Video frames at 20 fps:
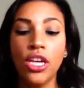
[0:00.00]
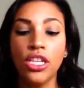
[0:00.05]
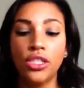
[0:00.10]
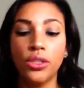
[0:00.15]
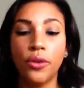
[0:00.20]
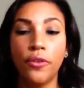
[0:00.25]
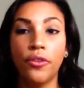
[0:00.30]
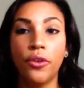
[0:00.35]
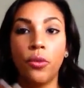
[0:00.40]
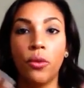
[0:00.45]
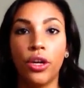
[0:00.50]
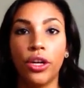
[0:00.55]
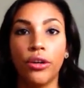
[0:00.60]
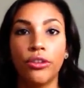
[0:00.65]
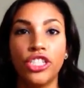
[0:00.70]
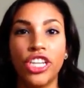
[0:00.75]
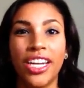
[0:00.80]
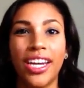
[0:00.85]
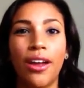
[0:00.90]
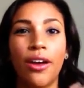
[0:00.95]
So if you want to go
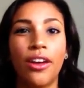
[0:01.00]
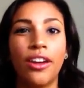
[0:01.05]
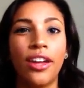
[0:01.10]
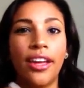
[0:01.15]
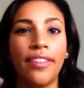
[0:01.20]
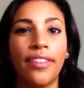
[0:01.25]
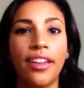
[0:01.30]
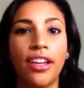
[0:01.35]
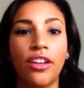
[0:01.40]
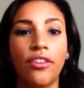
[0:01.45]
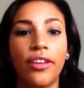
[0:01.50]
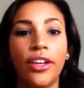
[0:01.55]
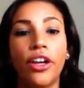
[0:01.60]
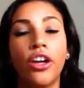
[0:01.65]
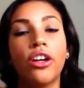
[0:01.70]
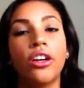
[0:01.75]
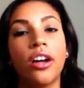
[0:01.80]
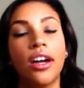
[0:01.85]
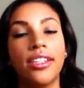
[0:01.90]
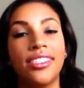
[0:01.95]
check it out, and I think like
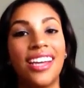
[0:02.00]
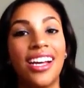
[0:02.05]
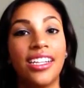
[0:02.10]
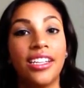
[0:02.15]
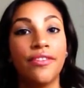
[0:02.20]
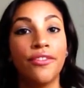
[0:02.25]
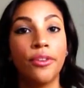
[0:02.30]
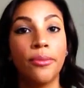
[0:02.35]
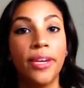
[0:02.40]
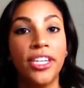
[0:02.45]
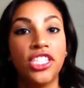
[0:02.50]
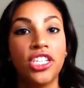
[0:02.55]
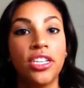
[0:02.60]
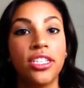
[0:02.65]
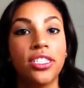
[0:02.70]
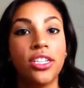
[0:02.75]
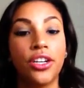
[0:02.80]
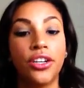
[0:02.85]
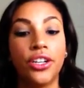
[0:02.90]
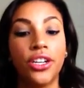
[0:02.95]
her contact information
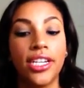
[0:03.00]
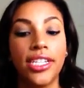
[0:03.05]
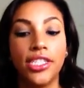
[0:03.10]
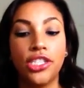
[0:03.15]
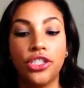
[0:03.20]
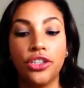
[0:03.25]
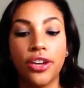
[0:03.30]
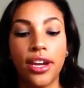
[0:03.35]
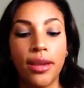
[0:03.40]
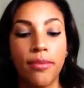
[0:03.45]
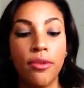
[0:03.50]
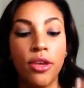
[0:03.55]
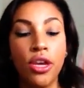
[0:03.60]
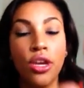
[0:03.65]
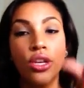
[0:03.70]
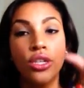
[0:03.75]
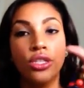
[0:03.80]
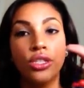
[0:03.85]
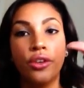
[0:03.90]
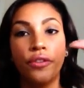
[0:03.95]
is on her Instagram.
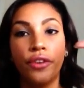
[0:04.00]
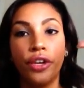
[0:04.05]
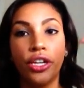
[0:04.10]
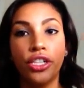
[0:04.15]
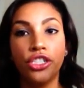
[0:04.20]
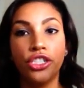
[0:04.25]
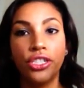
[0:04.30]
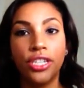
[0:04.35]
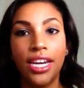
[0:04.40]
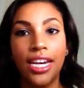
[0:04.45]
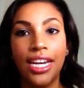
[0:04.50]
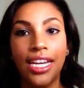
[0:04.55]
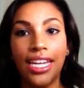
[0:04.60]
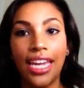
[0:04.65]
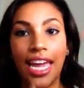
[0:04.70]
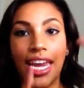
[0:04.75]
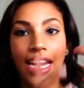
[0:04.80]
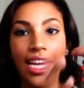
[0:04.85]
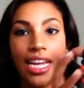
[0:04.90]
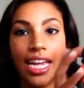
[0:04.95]
So if you're interested in
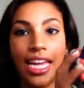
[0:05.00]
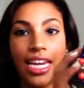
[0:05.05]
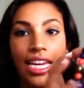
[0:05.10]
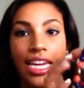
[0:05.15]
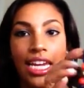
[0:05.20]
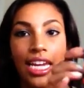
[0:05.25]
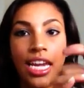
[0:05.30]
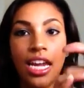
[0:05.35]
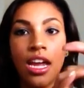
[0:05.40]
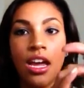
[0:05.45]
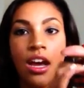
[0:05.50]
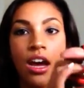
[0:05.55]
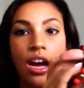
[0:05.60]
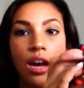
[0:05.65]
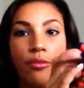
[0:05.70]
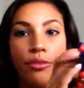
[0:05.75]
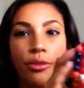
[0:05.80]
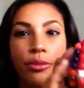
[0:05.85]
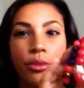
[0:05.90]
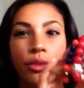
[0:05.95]
getting any,
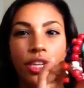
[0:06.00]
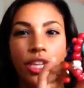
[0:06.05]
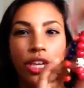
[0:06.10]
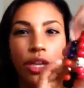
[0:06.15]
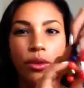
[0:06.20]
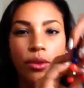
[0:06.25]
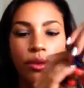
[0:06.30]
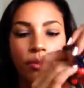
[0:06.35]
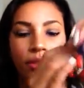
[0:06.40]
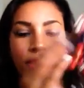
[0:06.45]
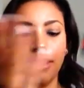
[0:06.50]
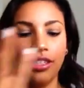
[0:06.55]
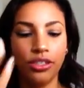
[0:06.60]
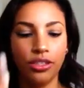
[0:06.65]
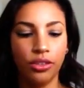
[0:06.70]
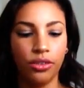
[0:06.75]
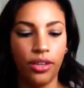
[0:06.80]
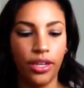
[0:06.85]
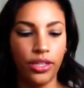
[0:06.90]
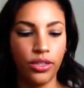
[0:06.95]
they're really cute. I mean, these
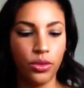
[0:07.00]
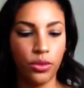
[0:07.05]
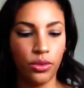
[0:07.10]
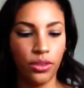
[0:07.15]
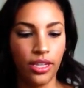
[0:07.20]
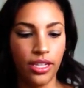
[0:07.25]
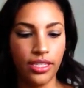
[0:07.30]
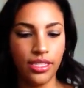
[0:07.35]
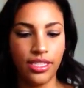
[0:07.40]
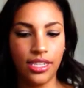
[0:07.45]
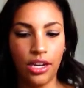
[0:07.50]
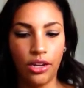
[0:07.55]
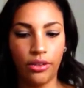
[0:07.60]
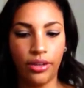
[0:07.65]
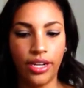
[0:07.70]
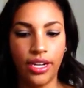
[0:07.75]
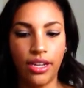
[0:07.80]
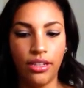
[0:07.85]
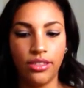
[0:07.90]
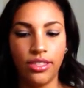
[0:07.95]
are like totally in style
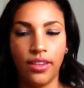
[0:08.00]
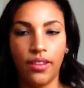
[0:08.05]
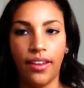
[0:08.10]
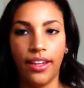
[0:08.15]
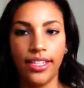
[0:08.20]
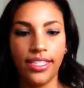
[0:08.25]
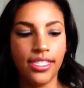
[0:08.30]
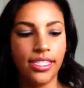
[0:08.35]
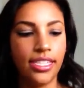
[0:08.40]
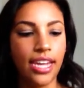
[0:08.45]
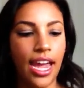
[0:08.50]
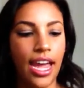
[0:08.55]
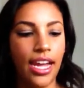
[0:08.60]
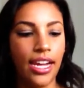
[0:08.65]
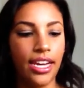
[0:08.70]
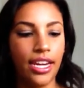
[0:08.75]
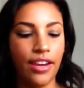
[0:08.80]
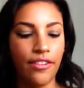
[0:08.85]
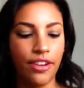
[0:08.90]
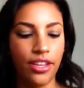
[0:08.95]
right now. It's like
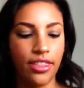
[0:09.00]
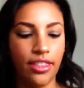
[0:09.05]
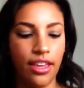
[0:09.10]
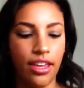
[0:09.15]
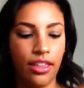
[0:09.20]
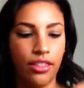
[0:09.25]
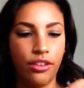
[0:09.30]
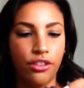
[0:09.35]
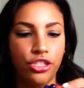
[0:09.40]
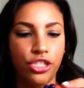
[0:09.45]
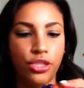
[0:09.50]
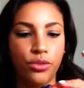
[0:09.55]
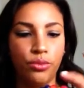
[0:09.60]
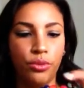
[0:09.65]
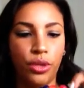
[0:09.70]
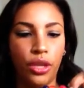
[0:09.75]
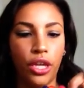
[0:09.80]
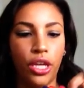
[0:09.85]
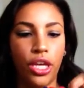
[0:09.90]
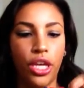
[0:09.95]
stack and everything, and they're just
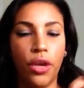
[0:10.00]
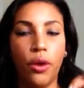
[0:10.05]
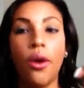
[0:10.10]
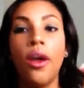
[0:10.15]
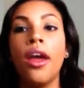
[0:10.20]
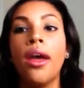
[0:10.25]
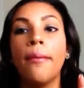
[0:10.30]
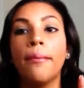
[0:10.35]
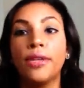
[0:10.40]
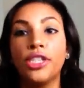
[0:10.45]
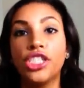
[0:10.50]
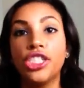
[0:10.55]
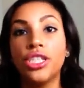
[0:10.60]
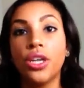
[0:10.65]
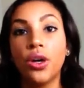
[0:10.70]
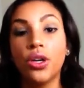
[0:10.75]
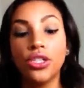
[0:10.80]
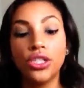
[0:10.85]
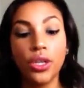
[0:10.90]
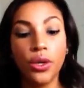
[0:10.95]
really cute. But she
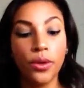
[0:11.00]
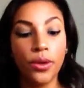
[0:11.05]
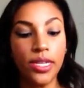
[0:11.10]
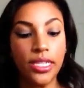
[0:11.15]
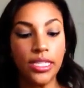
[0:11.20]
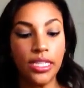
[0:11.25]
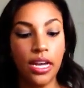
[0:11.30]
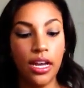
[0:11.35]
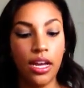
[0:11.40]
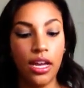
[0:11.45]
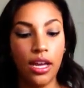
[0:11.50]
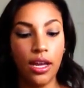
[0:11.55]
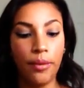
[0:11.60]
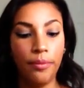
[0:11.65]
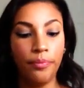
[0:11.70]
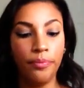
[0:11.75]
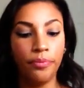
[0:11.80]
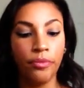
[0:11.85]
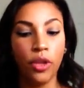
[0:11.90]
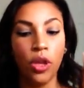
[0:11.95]
also is
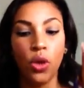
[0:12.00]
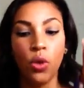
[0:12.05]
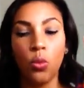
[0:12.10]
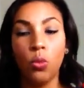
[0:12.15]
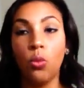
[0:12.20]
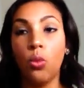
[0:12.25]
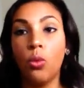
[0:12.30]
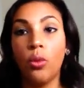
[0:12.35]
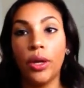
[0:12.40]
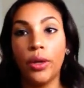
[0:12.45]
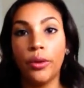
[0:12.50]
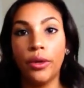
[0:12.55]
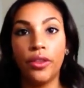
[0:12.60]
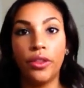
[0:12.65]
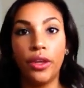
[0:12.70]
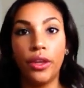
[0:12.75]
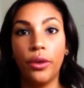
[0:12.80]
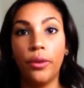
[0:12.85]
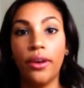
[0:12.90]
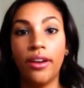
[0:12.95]
will work
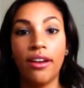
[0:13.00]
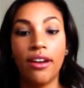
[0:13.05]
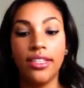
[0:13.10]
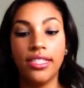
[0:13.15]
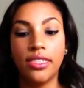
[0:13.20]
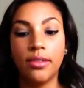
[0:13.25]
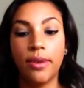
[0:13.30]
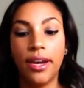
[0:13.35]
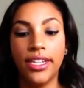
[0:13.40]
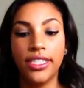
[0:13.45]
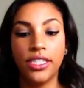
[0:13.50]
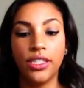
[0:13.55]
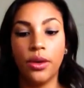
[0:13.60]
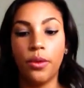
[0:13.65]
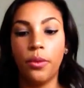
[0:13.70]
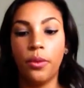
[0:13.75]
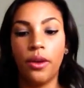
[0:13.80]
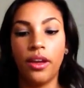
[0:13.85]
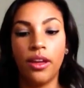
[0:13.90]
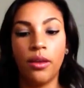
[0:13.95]
with you and customize.
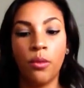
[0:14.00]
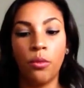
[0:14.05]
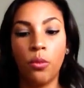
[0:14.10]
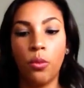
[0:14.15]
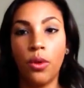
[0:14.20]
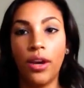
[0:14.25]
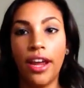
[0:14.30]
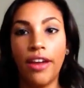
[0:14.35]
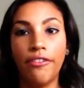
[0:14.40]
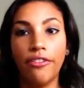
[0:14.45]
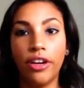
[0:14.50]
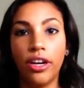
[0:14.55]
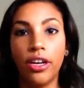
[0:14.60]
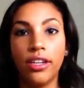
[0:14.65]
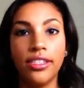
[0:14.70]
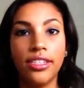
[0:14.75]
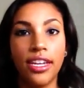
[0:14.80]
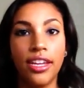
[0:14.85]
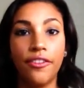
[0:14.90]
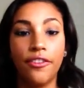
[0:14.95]
So whatever,
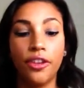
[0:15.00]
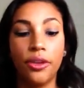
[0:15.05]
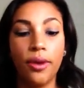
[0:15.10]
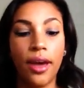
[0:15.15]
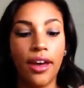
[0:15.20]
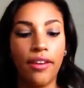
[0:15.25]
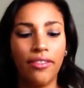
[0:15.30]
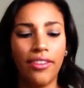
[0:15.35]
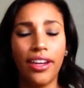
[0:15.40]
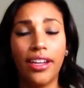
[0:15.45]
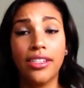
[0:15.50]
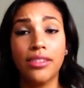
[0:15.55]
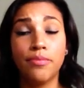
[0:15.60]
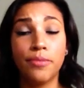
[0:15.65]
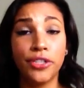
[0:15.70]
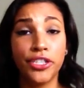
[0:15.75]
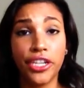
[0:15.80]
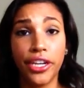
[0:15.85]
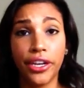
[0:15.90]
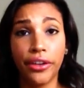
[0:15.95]
if you have like a
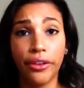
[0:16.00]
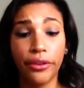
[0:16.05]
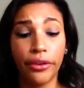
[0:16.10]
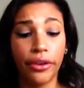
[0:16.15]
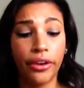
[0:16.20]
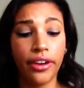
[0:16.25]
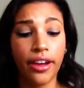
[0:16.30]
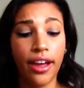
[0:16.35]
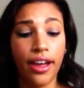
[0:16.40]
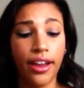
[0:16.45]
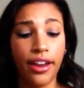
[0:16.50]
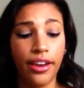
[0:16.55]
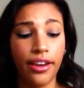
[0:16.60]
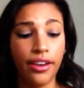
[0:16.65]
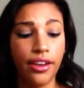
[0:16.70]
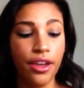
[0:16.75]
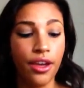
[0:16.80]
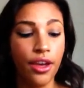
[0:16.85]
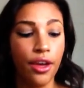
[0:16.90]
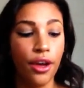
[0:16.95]
particular
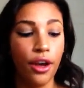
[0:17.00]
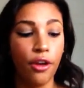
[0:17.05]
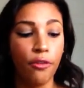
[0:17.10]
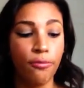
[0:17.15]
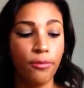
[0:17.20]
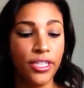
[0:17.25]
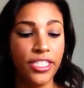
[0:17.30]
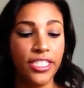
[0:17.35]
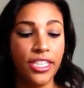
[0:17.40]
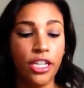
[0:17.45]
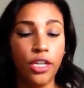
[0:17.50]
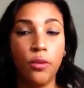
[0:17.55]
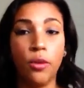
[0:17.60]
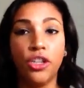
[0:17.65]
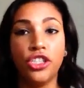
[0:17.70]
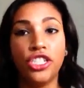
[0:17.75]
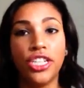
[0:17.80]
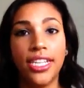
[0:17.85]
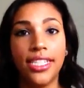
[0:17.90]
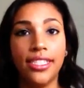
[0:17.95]
kind of bracelet you
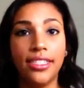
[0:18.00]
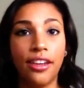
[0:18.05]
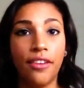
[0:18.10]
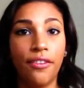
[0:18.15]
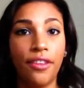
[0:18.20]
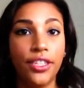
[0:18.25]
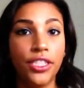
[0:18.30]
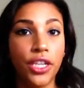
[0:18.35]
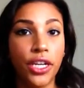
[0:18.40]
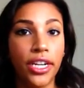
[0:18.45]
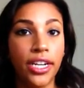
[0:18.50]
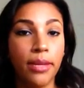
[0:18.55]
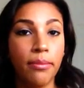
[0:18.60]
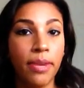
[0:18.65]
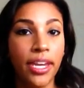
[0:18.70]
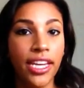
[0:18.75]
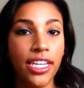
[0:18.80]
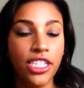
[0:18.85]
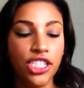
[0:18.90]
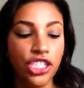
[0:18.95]
want, she has stuff that's already
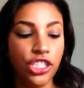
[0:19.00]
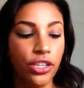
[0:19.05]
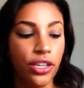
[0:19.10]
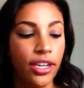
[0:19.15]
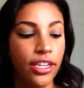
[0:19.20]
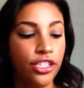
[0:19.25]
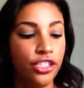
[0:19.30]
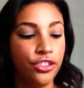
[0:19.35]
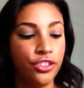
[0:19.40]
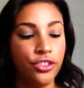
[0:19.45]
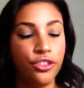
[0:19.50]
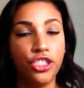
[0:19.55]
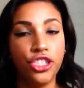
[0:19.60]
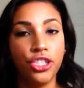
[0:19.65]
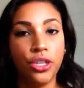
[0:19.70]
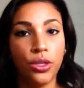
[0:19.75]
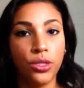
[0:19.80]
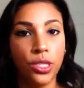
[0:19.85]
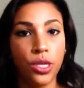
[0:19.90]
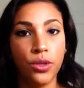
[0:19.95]
made. And
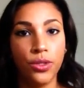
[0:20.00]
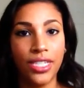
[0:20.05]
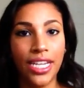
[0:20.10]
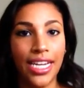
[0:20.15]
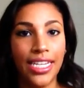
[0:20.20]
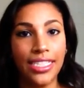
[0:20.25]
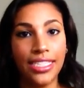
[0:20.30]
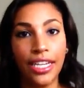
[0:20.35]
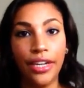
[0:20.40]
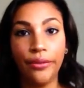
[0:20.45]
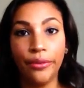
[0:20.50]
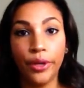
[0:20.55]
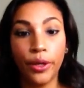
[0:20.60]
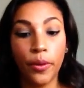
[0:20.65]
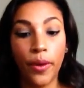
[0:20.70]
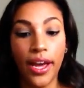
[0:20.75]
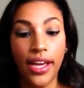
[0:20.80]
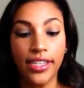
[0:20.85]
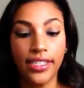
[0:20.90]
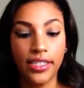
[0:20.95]
she's also takes like
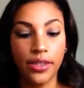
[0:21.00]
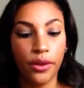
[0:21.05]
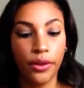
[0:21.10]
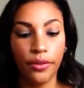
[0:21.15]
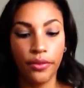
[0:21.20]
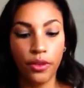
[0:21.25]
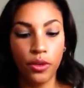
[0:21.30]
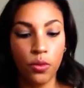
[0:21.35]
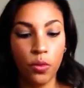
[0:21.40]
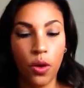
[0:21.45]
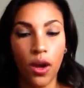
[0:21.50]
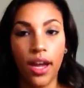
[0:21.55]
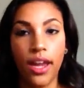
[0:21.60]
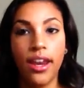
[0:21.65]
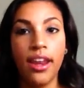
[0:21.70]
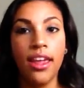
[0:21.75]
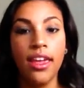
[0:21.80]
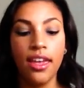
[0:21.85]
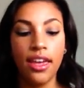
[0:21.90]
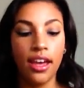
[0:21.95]
requests. So if you want
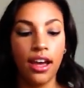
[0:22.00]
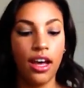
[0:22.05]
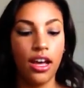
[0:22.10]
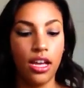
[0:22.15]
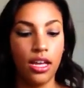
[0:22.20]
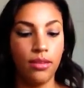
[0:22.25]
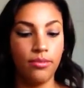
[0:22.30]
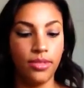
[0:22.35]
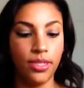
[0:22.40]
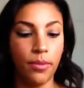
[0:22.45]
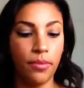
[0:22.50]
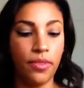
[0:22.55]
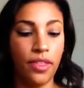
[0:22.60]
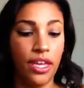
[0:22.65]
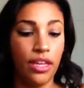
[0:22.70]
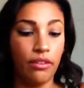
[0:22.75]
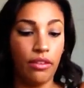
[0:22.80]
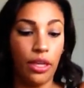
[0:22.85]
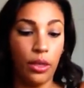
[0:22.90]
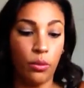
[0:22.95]

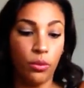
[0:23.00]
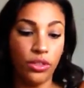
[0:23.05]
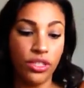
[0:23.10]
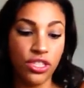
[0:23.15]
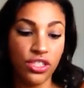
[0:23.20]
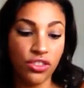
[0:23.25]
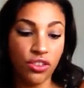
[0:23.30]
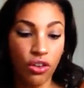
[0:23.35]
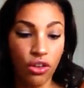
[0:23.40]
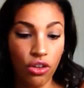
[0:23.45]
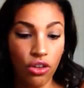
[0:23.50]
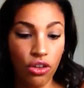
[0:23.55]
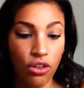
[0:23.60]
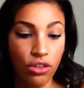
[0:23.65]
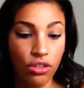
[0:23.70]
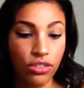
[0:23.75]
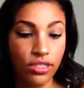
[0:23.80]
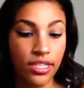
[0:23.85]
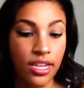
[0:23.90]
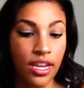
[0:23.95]
something like with
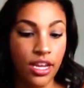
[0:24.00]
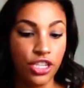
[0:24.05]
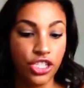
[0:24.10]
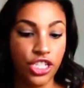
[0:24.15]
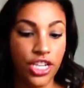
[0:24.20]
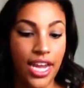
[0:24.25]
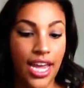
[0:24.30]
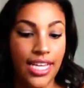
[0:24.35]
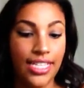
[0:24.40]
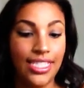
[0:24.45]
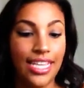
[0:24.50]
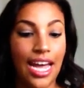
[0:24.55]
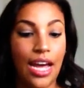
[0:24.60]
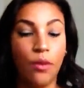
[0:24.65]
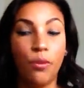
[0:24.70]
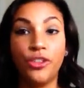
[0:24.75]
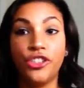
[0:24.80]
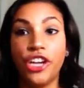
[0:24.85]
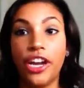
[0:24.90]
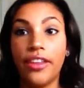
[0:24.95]
skulls, she has
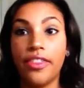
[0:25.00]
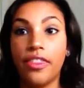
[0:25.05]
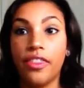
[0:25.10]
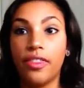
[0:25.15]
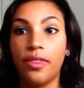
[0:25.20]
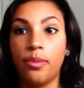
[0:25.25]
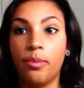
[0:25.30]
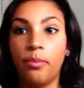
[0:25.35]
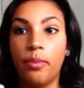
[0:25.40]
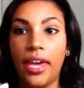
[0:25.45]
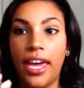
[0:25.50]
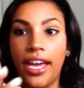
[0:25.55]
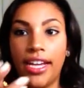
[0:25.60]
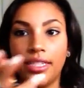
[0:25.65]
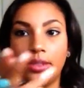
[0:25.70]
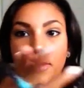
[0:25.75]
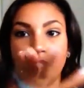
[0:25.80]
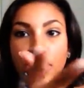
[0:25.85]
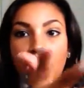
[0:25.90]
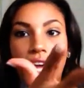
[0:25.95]
that, which I
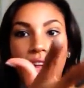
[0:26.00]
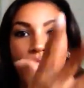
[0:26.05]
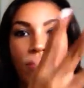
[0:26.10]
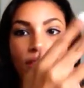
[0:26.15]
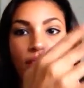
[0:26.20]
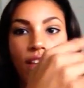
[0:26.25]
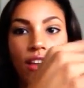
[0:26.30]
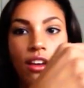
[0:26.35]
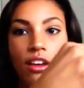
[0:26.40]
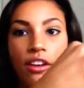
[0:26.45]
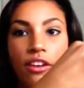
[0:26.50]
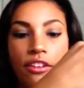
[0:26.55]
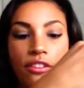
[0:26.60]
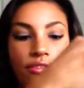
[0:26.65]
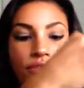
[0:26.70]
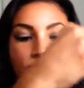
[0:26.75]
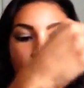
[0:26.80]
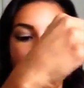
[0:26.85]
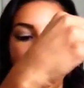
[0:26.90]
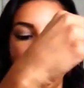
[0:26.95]
picked, which I
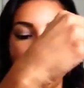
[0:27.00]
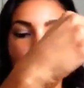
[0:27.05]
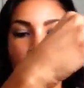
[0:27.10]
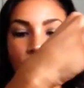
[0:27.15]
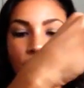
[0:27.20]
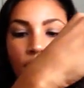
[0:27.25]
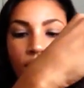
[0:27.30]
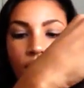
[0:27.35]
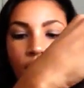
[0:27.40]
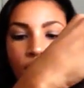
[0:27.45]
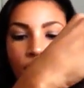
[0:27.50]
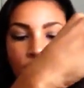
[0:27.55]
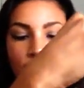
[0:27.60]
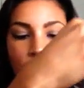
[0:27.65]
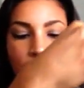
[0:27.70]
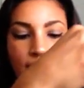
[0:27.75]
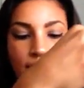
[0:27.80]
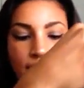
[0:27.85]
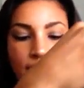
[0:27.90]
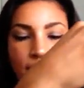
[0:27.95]
love, love, love
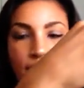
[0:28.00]
this.